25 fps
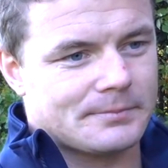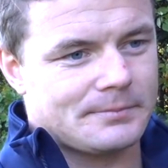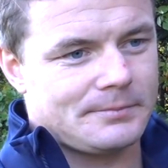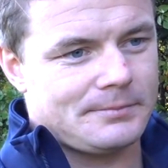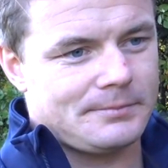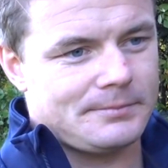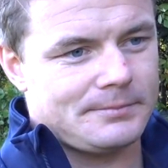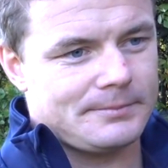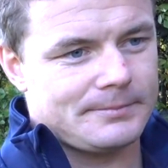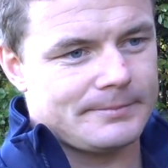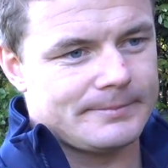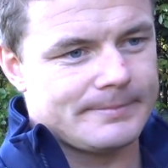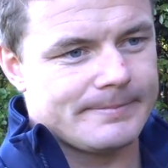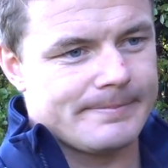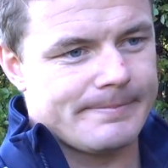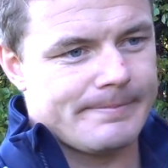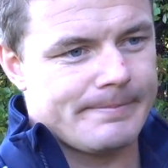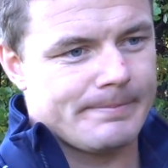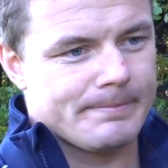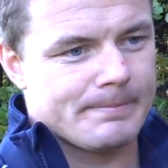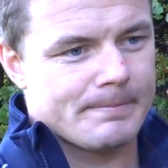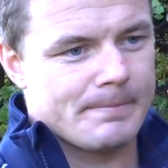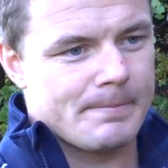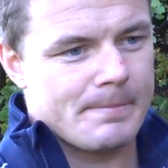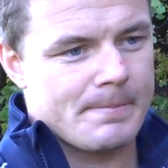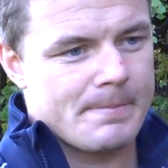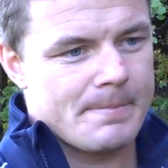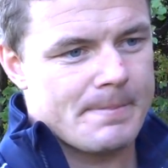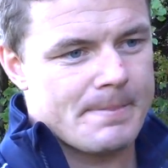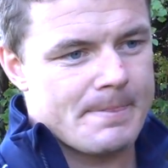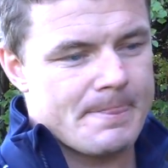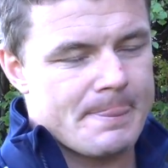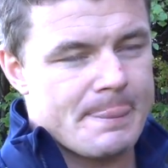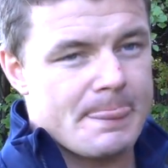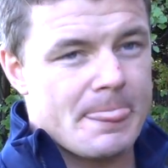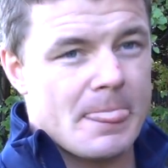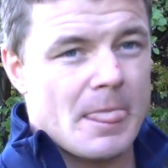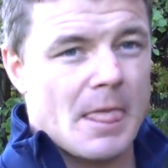long has this been affecting you for?
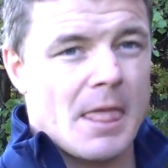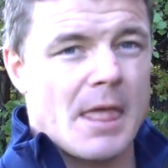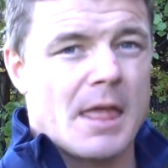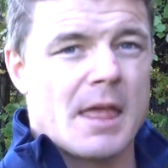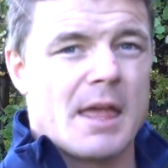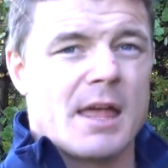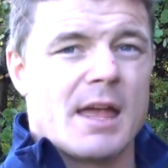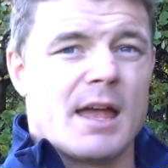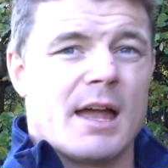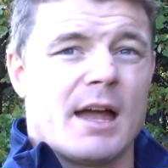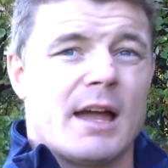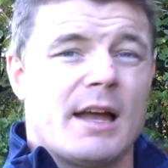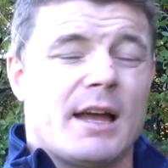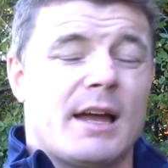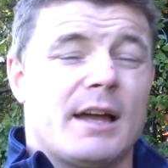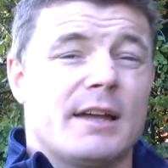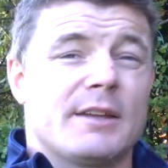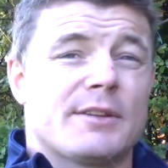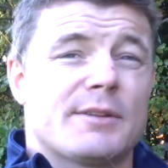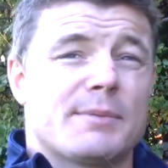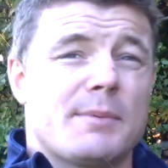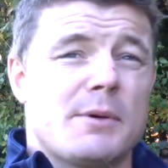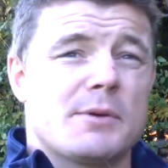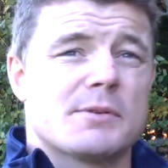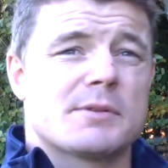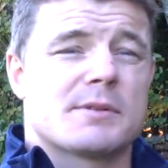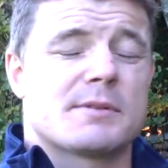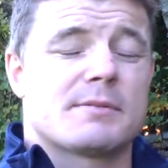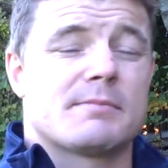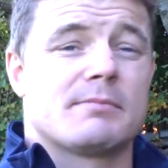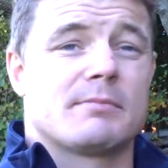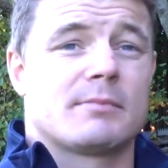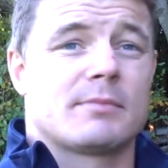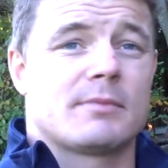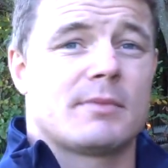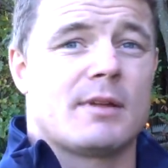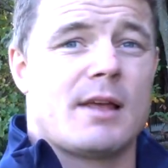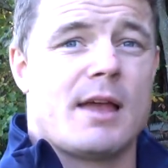I suppose
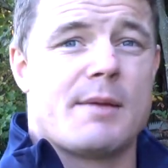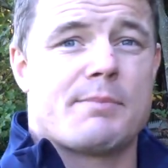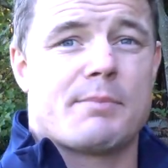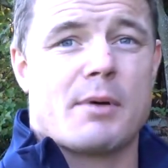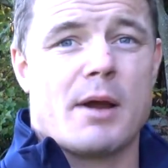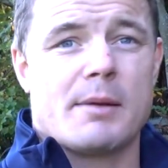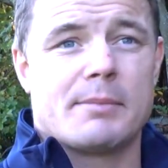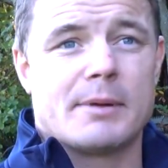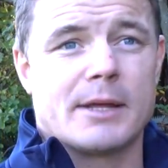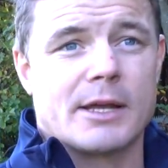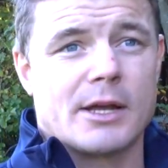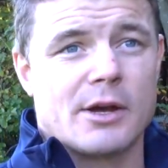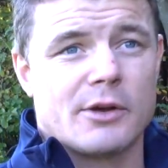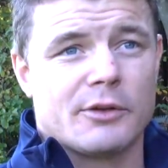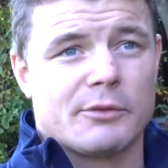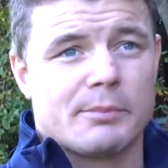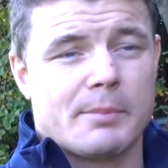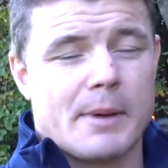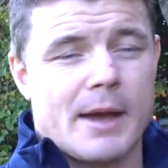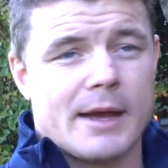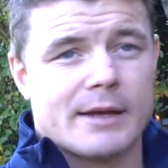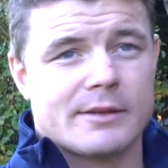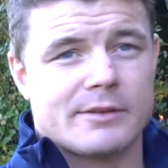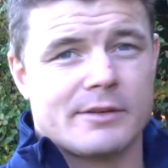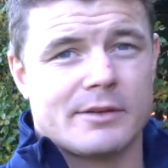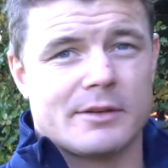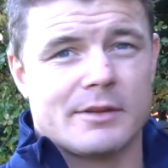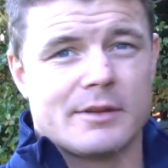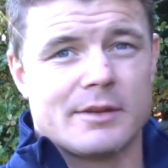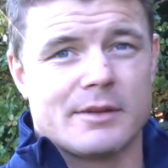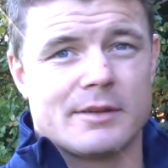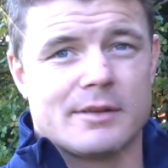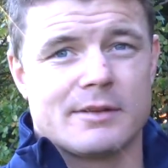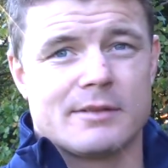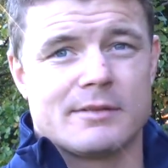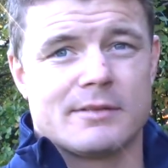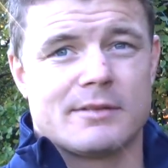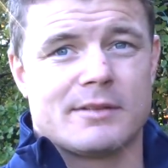it probably goes back to
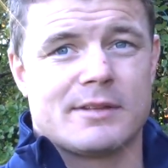the,